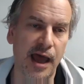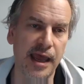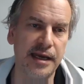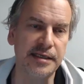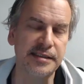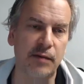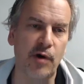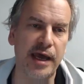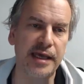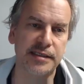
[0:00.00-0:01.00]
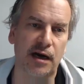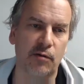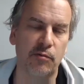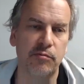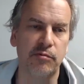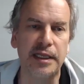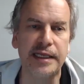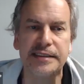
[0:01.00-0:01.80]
And in some ways are really